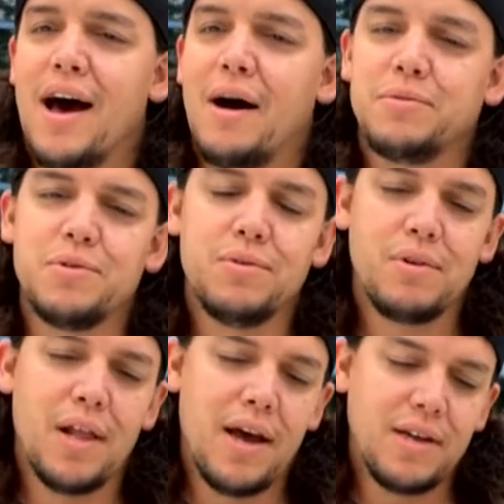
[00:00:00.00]
I'm so
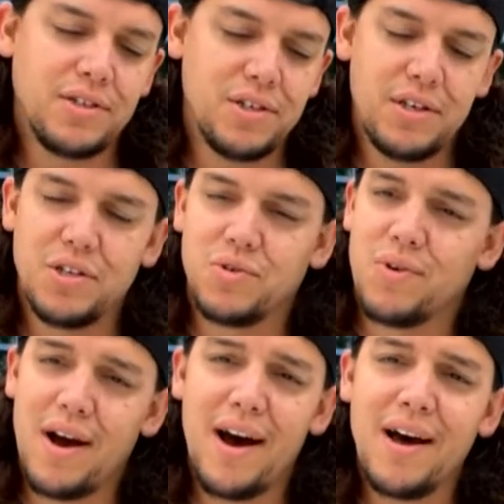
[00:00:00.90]
glad she's
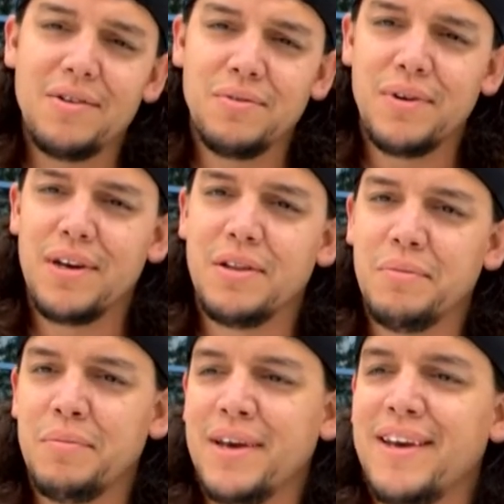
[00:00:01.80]
riding with
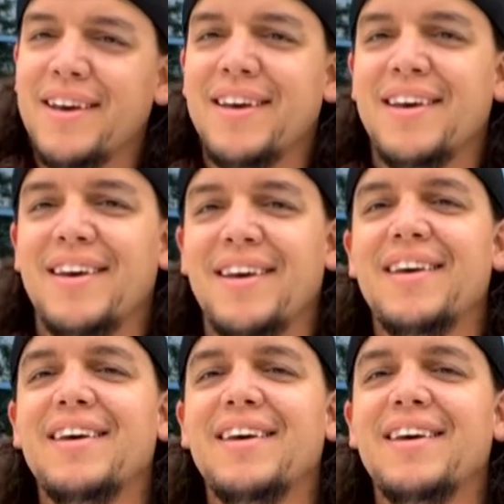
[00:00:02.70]
me.